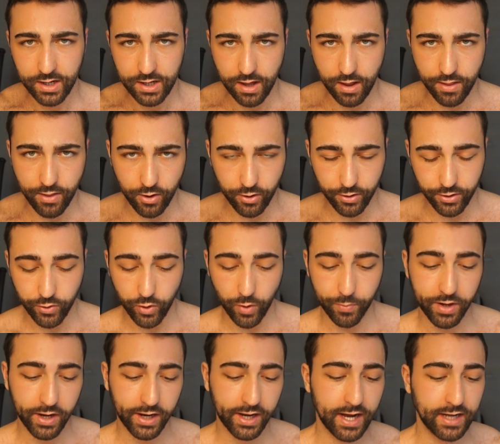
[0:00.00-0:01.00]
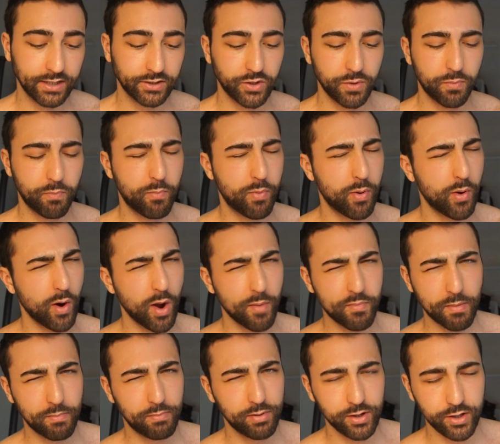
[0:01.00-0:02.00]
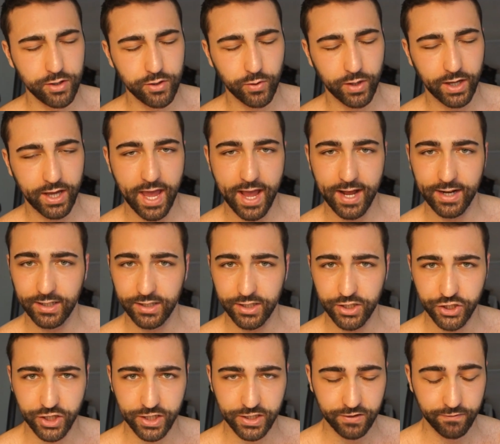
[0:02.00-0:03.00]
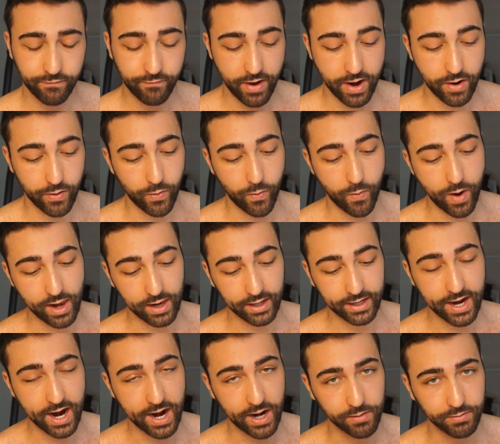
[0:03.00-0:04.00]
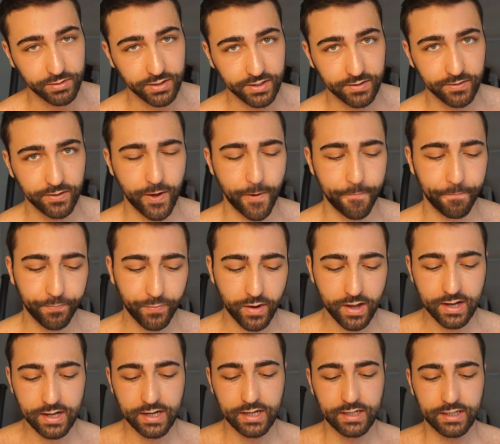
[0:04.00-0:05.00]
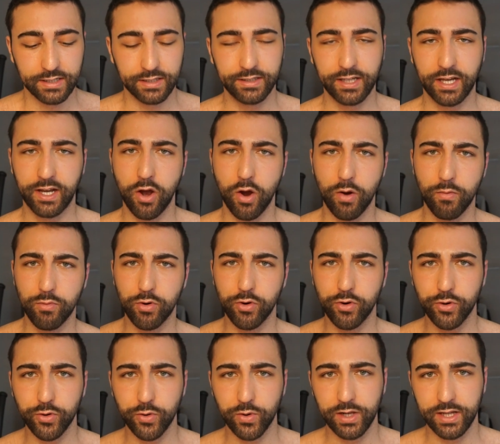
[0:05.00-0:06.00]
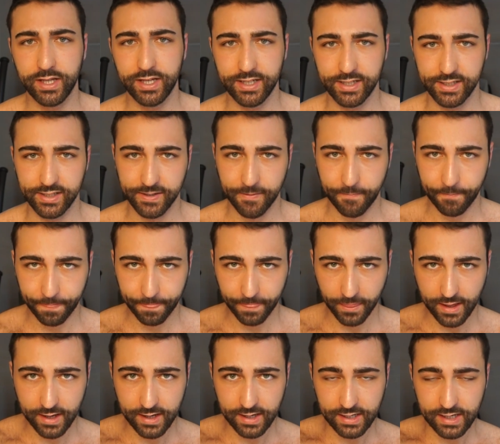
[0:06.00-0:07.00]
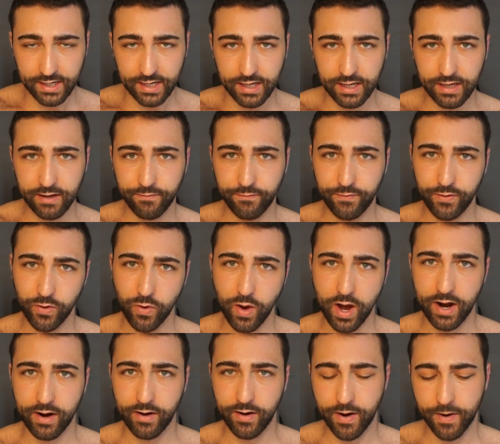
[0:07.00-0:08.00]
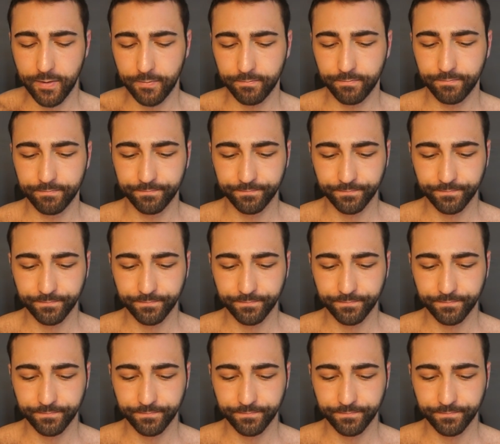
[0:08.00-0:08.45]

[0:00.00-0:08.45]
North European countries, probably you can digest very well carbs. No? The common rule is, if you are